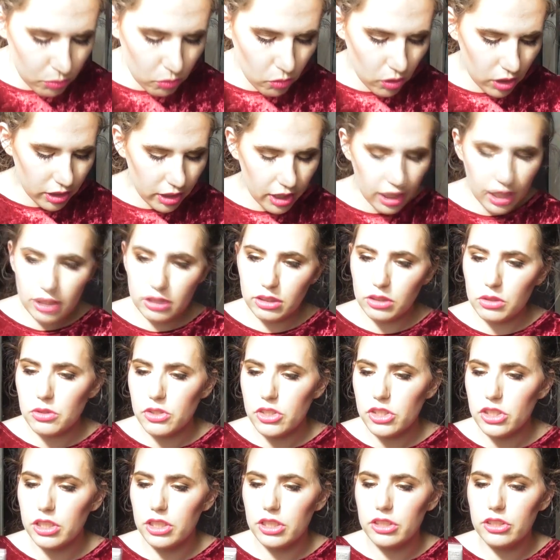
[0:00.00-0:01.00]
one hand
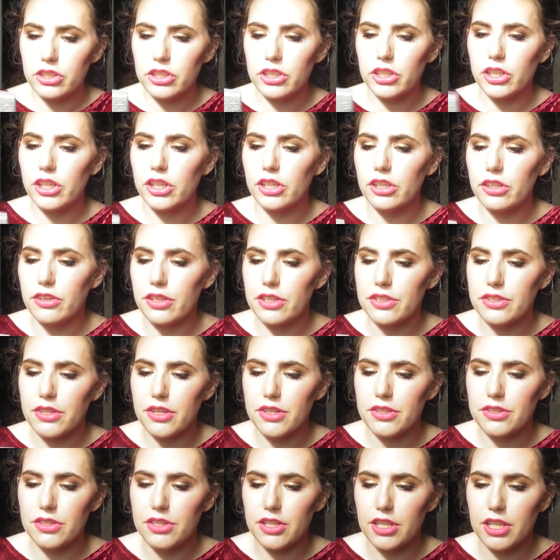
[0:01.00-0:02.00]
lotion in here. This
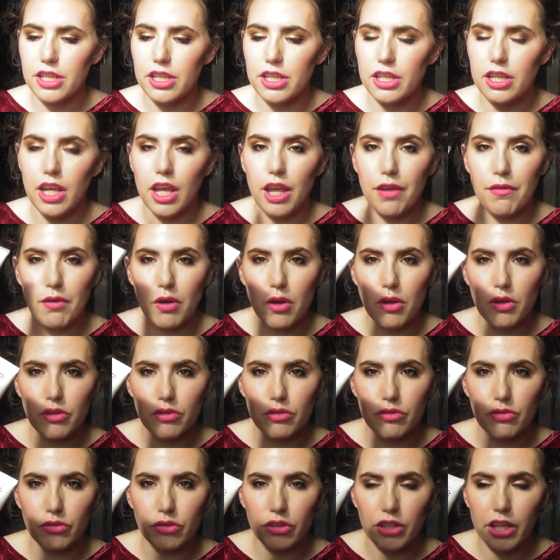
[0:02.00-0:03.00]
is the
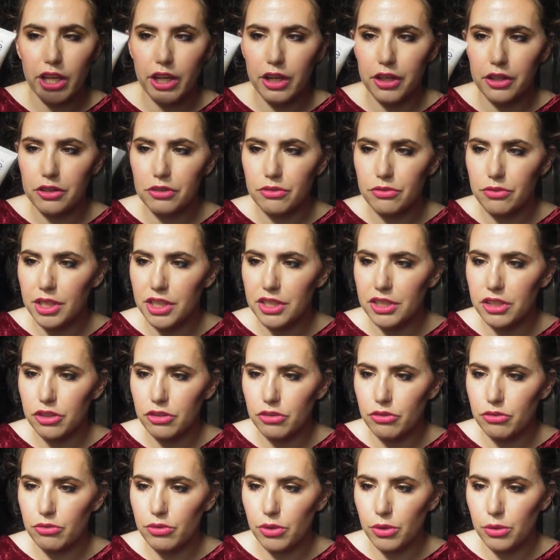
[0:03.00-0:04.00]
Avon Care
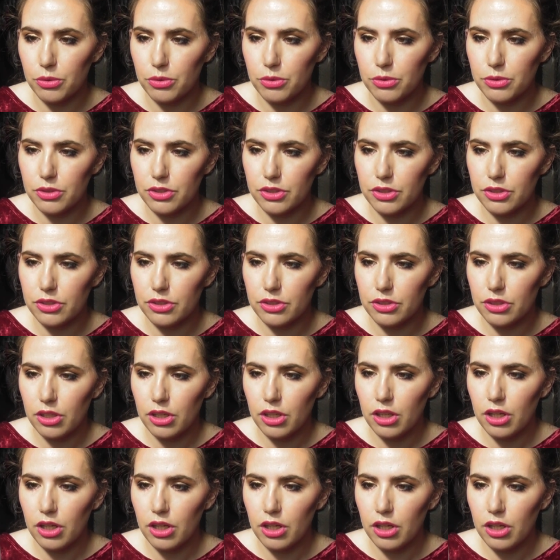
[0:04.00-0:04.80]
Radiant Rose